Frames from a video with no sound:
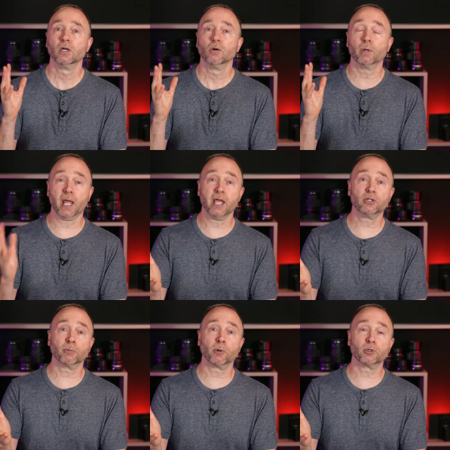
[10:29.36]
what
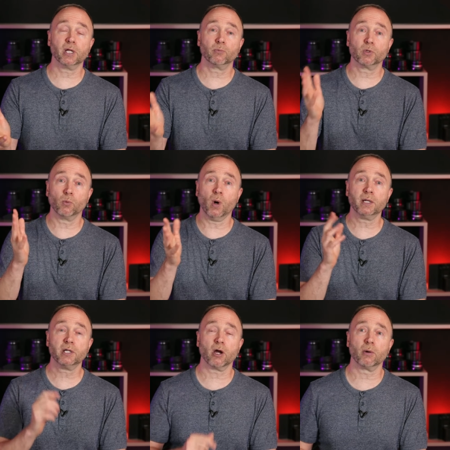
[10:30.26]
AngelBird did with the
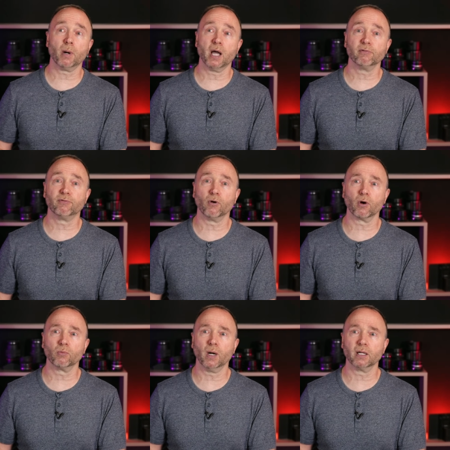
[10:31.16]
one terabyte
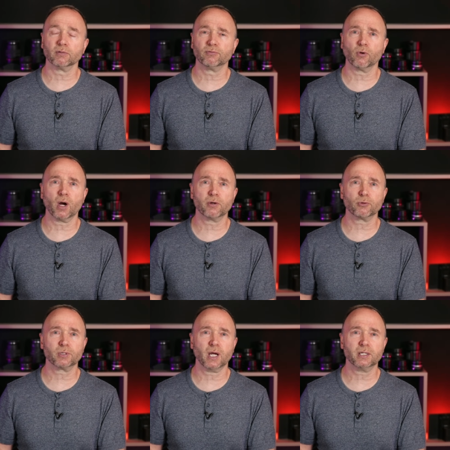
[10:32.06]
for what, four
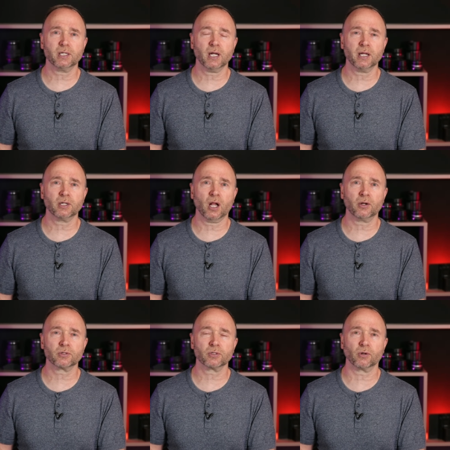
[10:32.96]
hundred ninety-nine
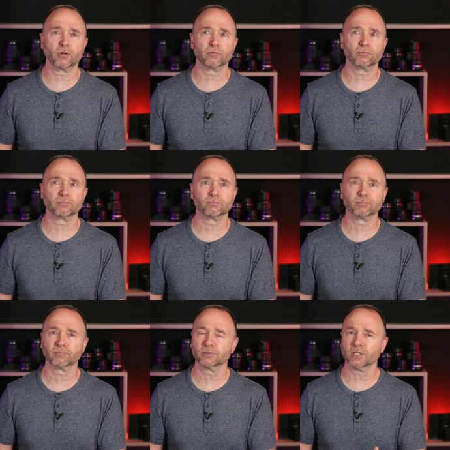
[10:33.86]
dollars or
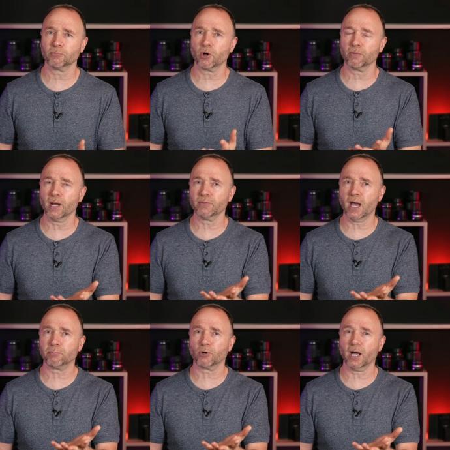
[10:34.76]
somewhere around
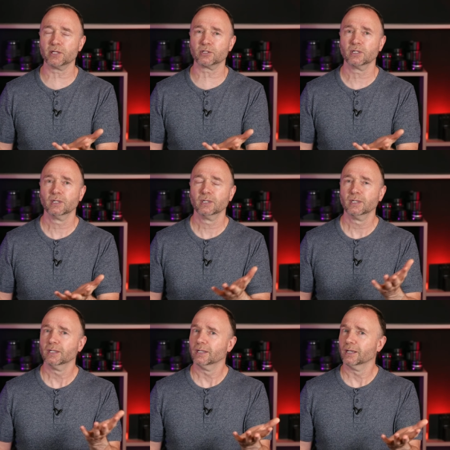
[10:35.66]
that price.
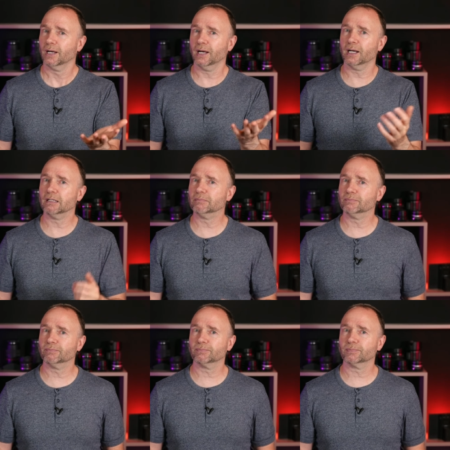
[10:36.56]

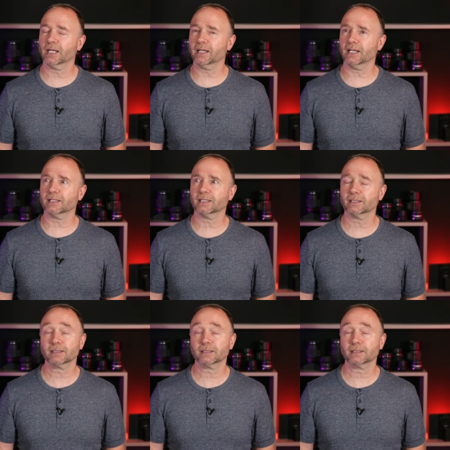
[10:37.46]
Um, I,